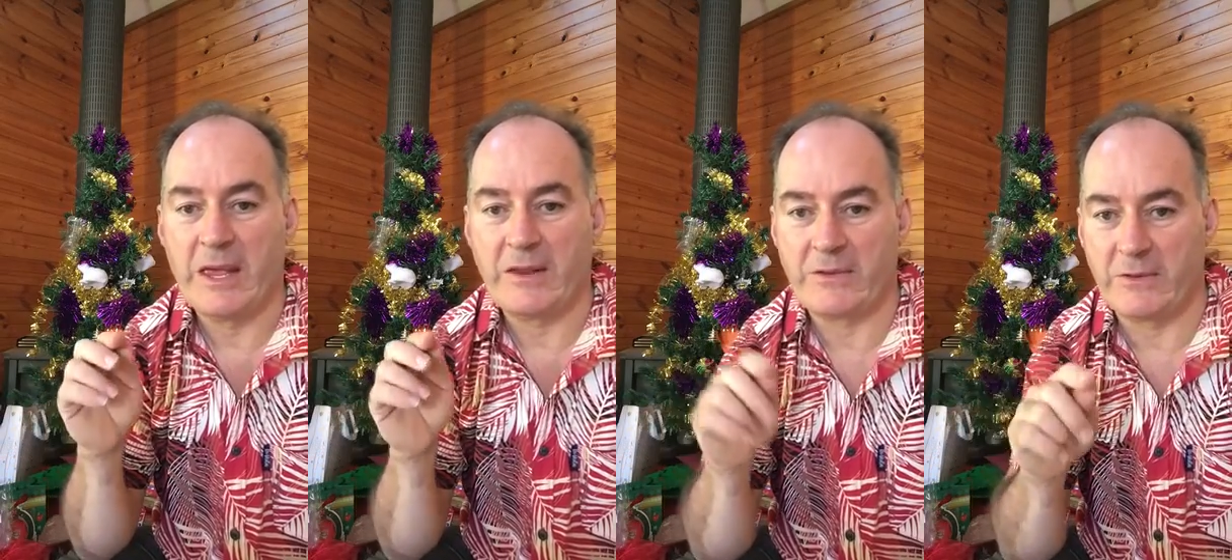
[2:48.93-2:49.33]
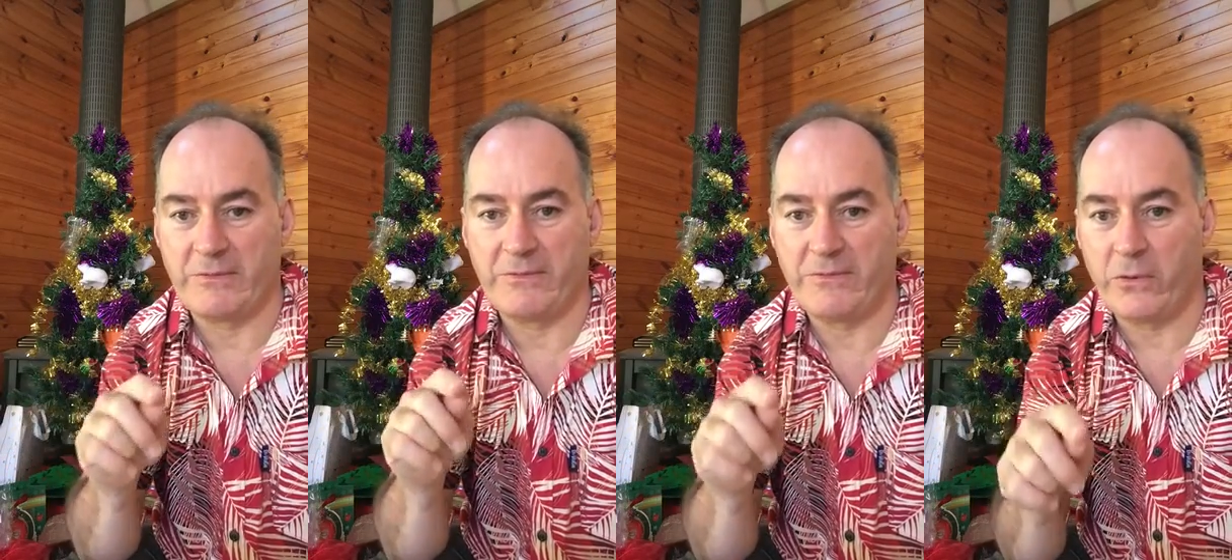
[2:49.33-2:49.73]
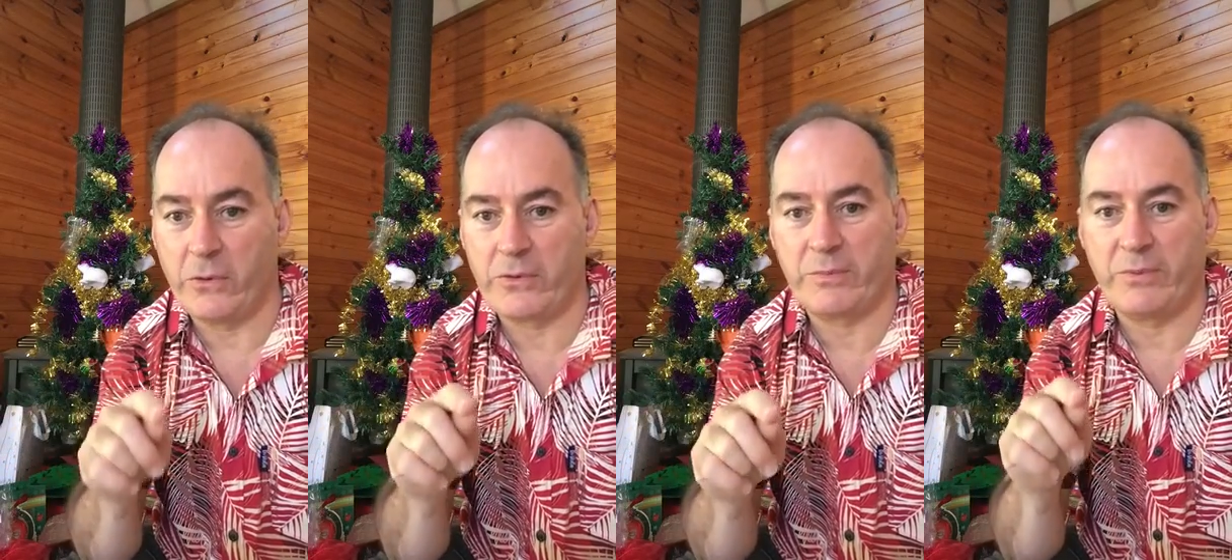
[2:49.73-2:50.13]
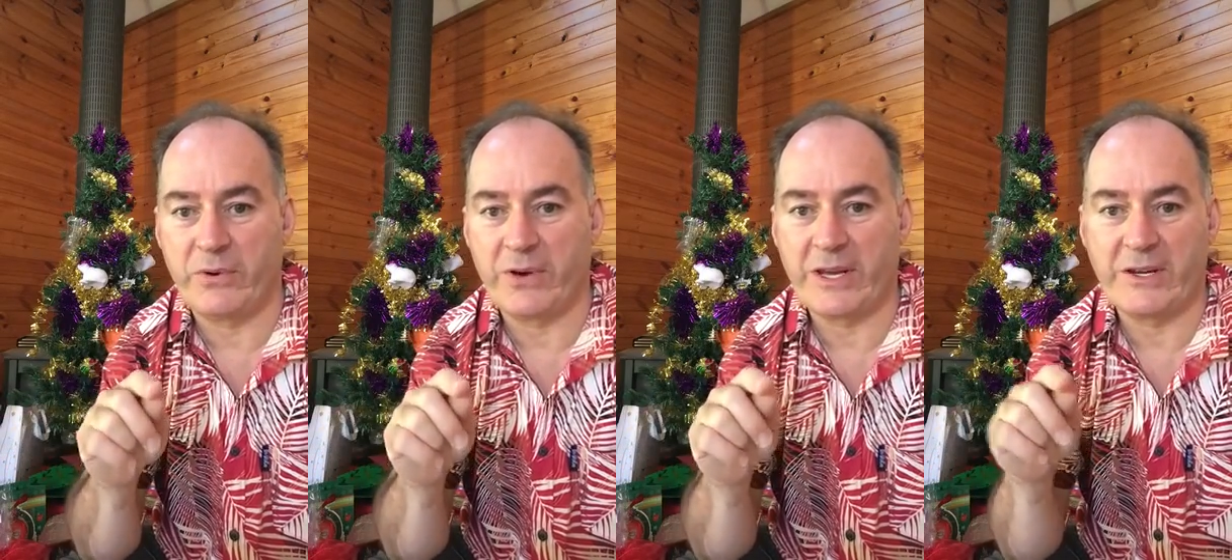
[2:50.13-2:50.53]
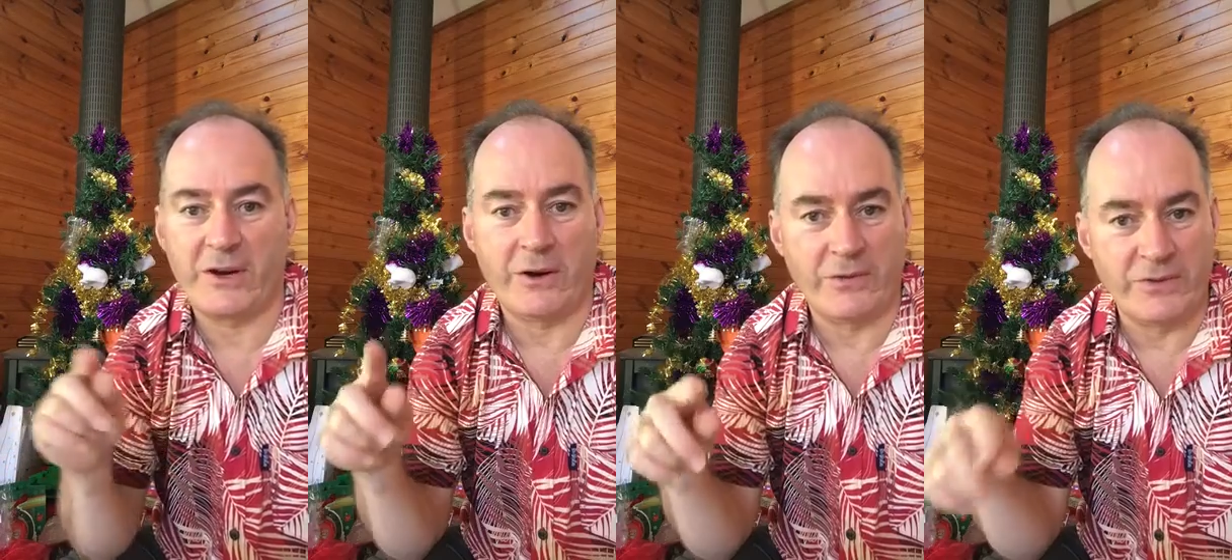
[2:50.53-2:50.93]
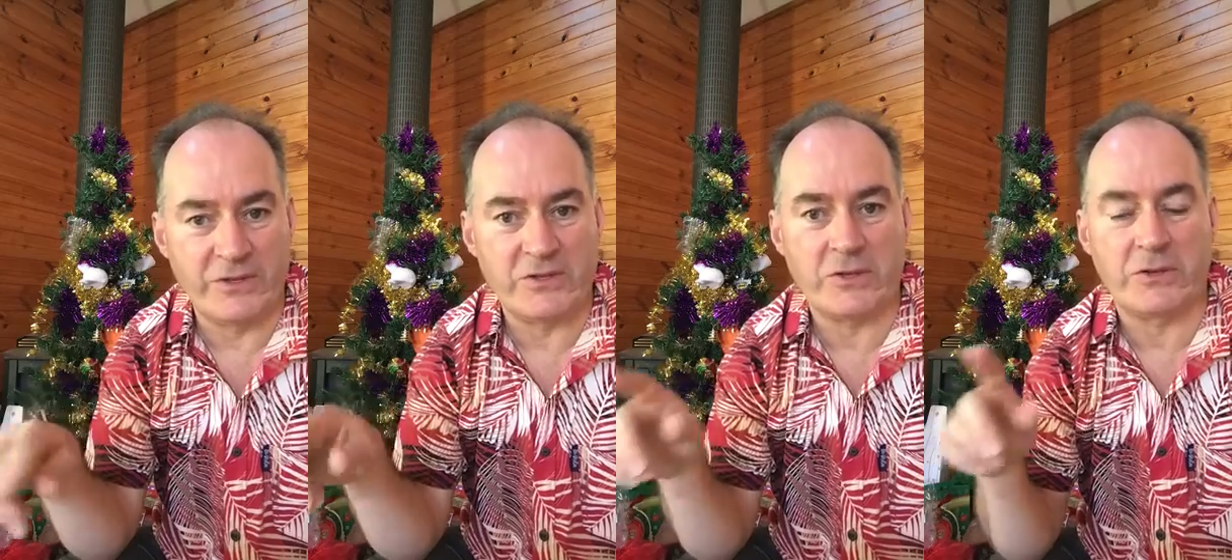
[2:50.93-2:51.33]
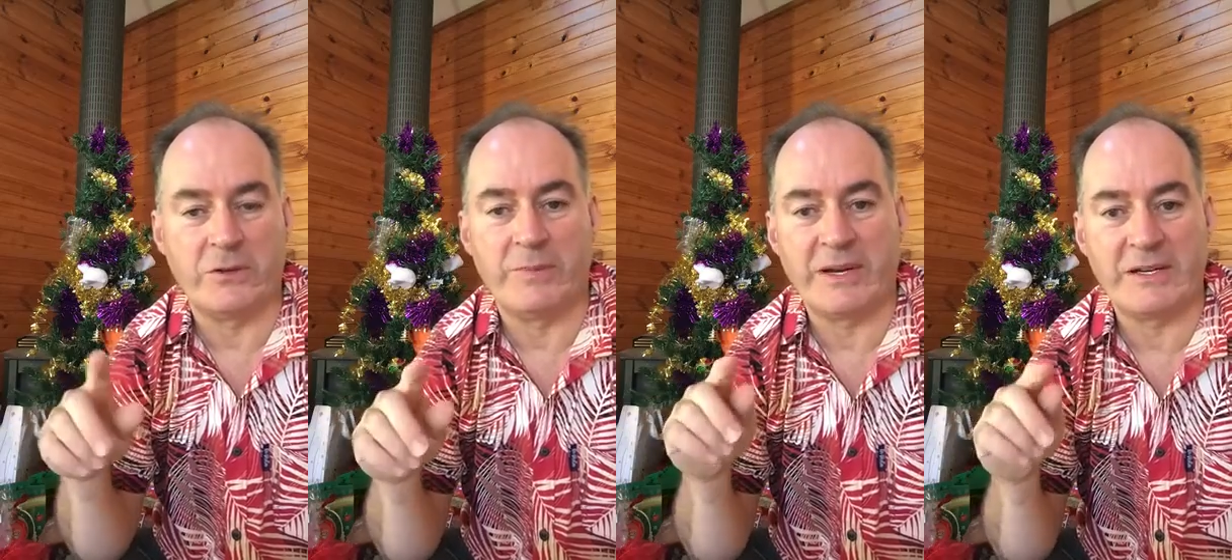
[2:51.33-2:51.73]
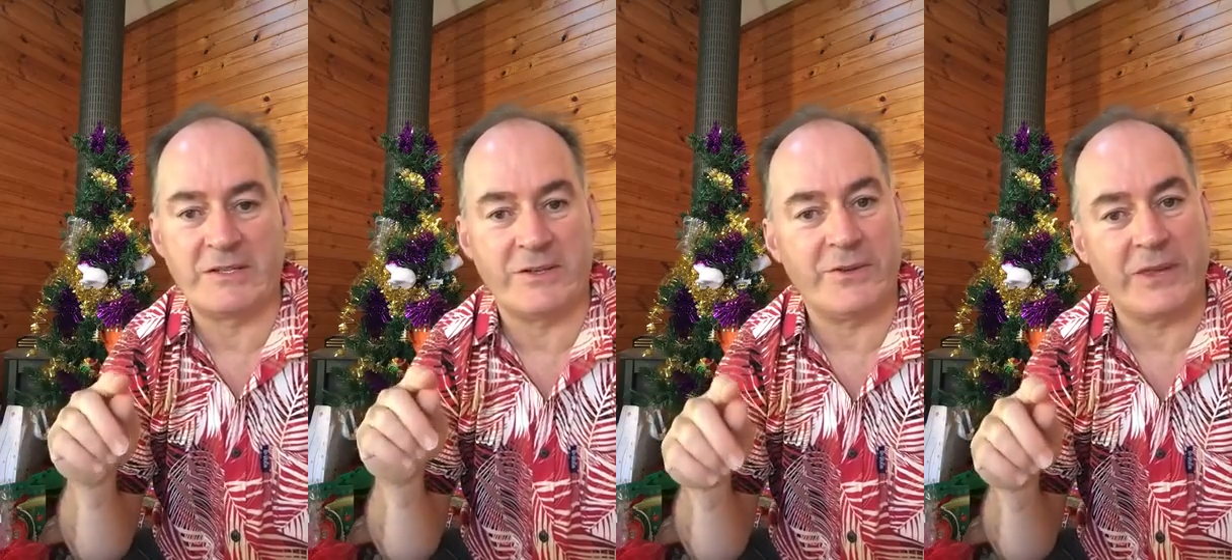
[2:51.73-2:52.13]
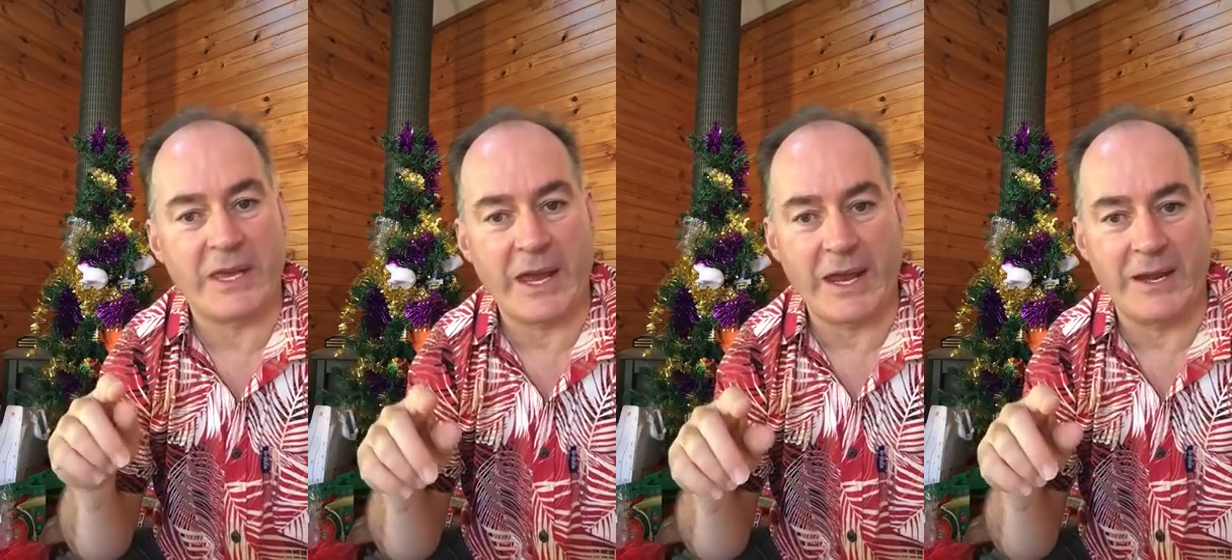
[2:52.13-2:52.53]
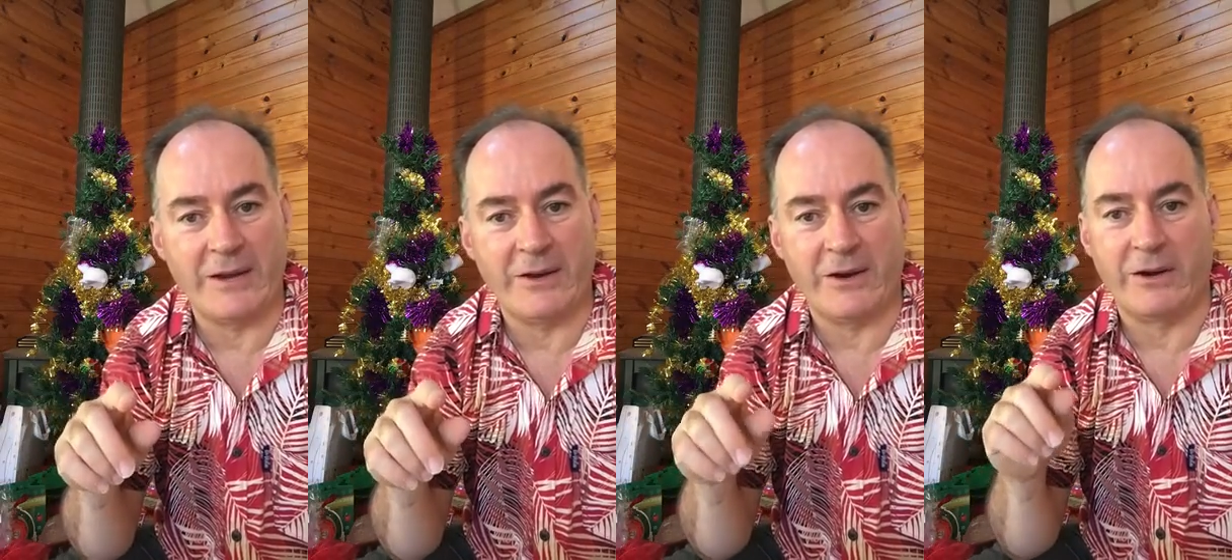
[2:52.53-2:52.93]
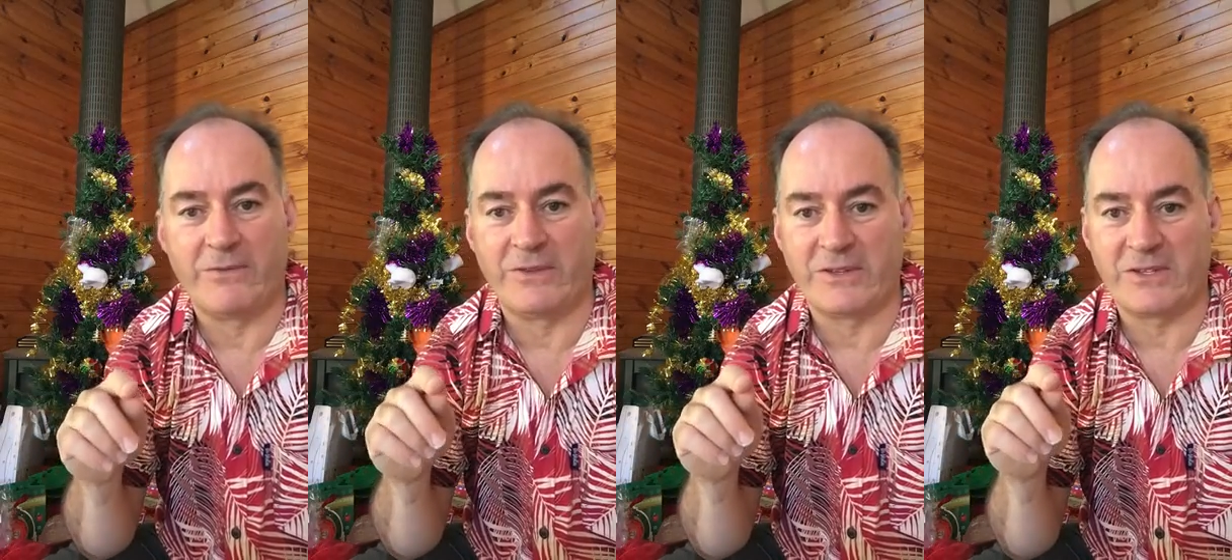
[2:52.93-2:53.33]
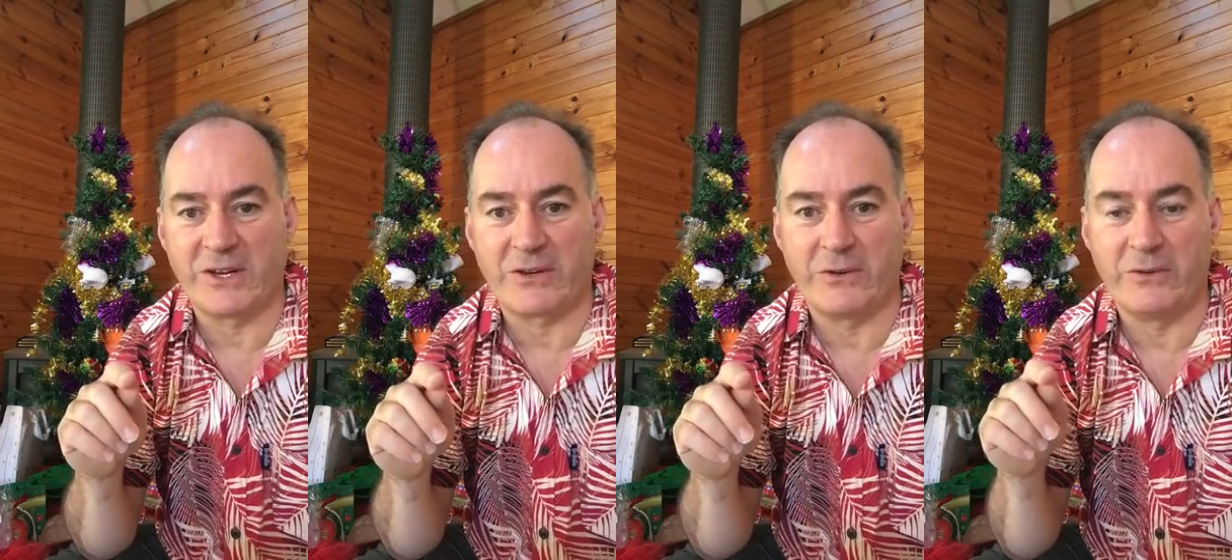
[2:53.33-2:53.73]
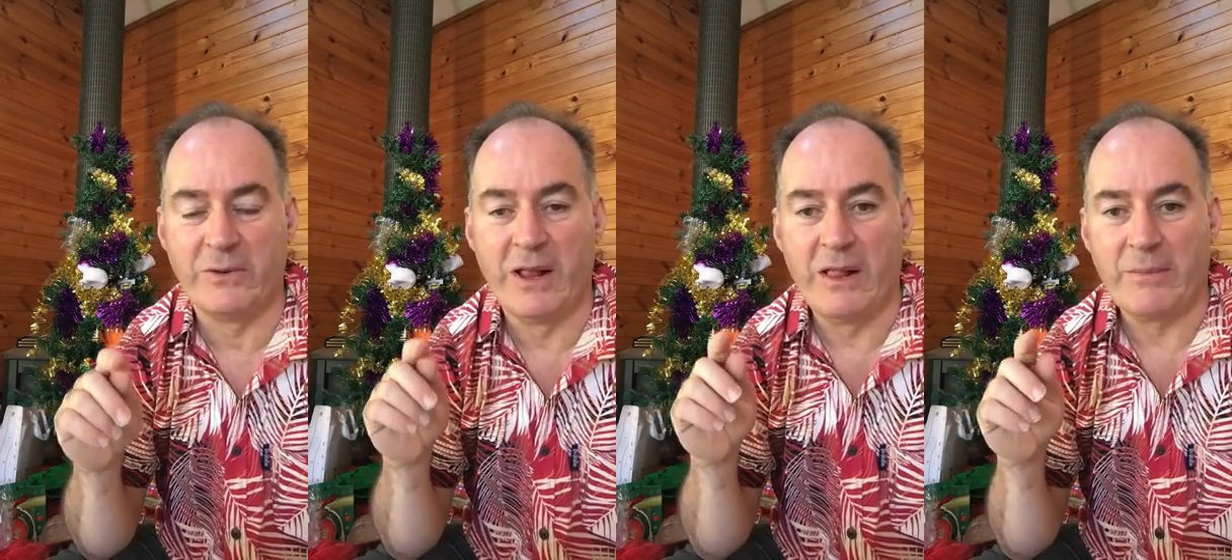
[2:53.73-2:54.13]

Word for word: It's the fourth point on the circle, but it's not the end of the cycle,